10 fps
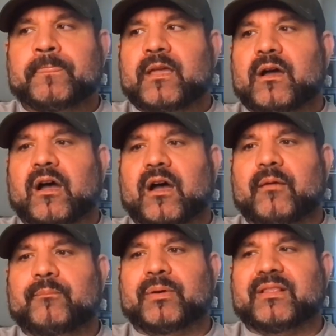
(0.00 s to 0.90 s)

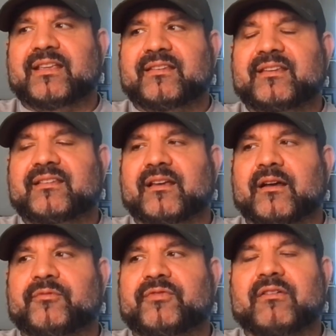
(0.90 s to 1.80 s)
But this is a
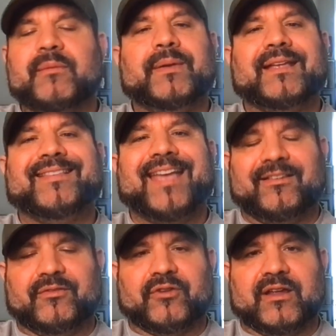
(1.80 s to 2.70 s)
very big
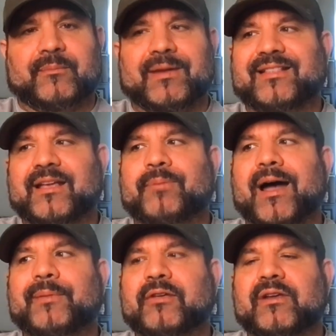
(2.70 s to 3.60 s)
test for him. And I think
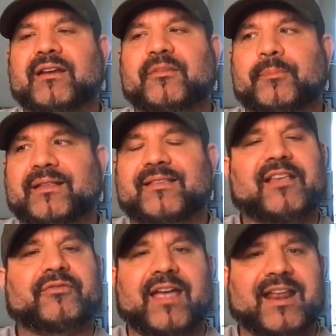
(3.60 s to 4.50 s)
Bobby Green is a big
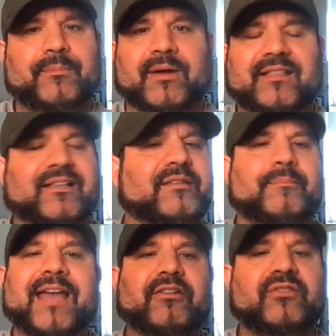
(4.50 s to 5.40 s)
test for anybody. It doesn't
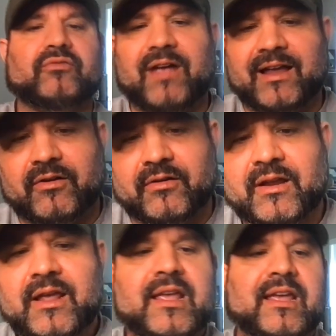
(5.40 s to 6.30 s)
matter his record.
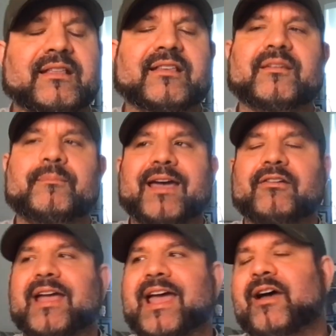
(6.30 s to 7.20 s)
It doesn't
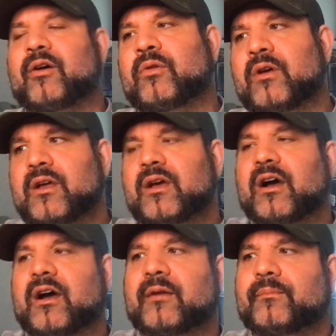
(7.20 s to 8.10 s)
matter how,
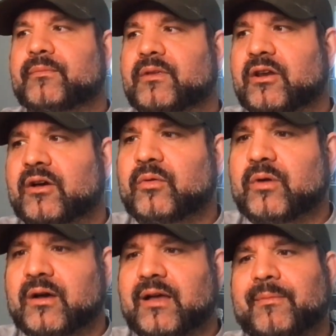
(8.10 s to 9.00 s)
how
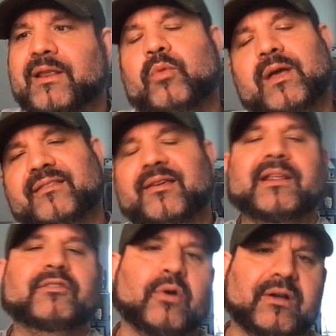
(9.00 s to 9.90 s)
many wins, how many
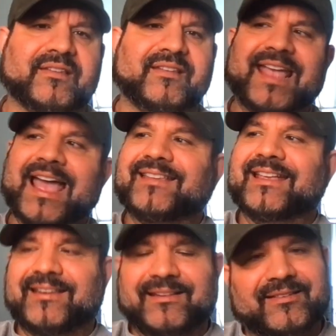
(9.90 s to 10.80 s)
losses he has.
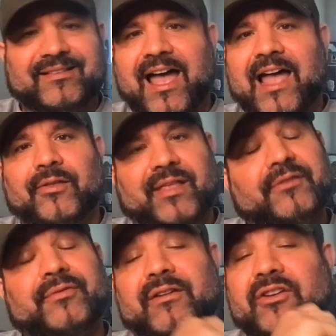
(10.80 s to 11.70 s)
It's his style
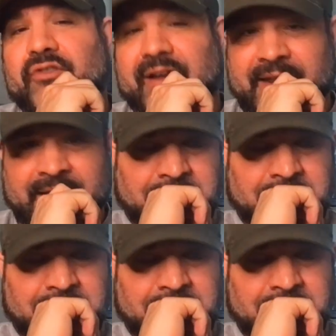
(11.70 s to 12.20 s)
that's very tricky.